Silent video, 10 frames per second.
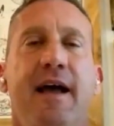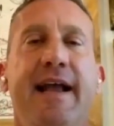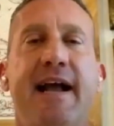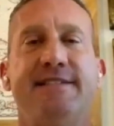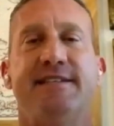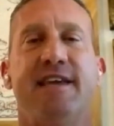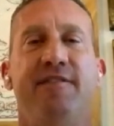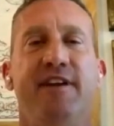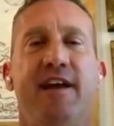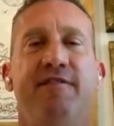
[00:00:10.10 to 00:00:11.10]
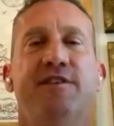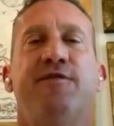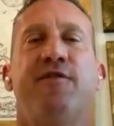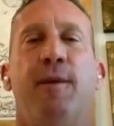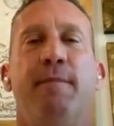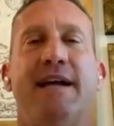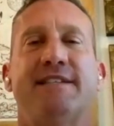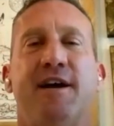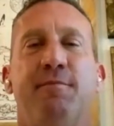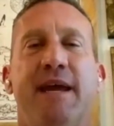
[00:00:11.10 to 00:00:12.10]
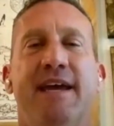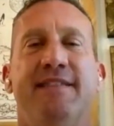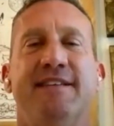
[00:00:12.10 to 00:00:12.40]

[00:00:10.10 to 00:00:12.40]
Hey guys, it's Kevin Davis from Maxed Out Man.